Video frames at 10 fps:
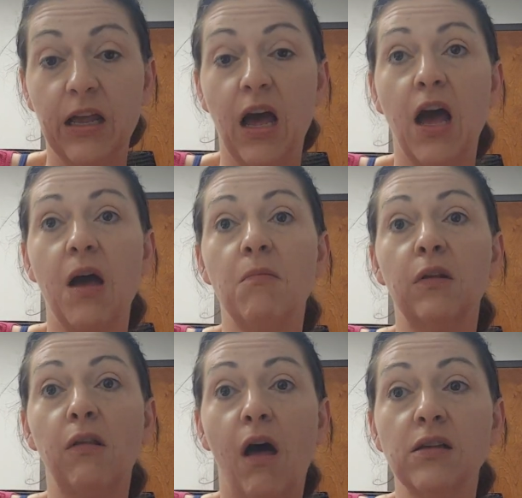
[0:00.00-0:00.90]

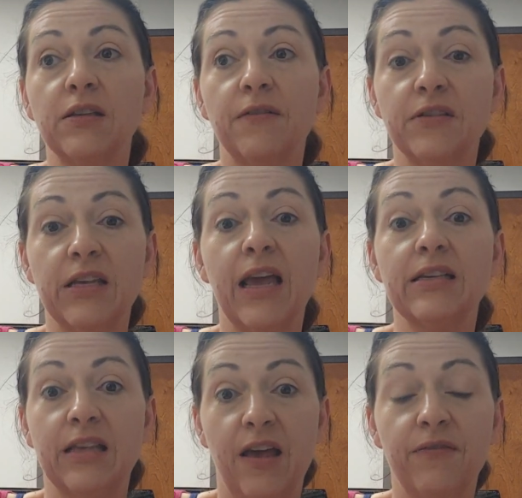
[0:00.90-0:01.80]
Loss of
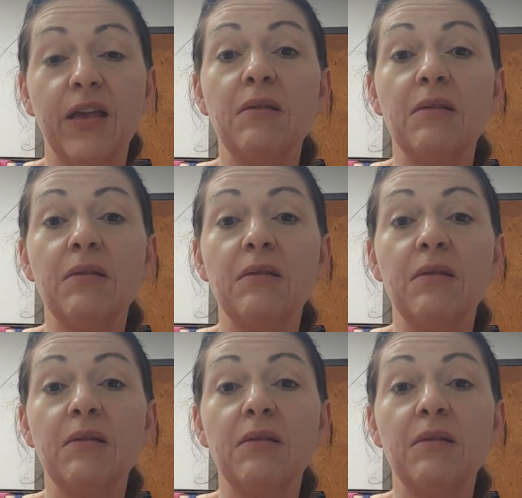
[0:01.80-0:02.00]
CSF